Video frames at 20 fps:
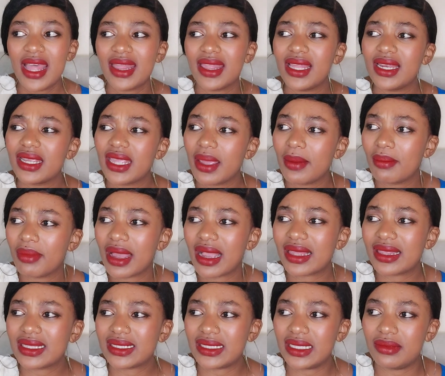Then came
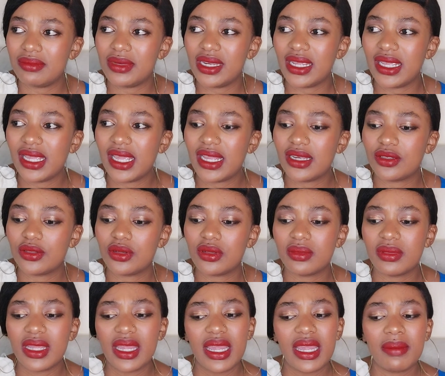back the same day and told
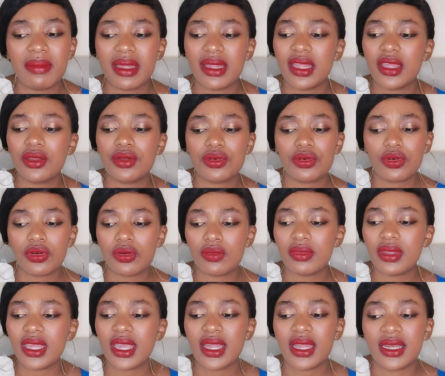me, hey, by the way, you know,
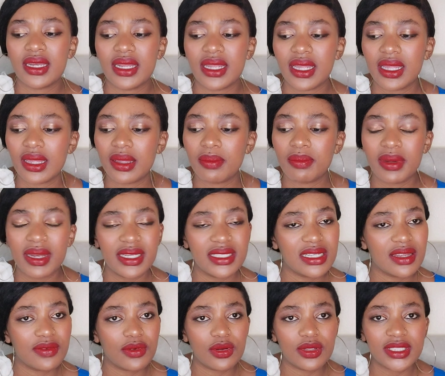me and uh, Plate
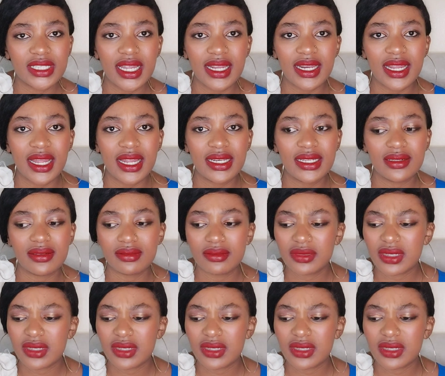have consigned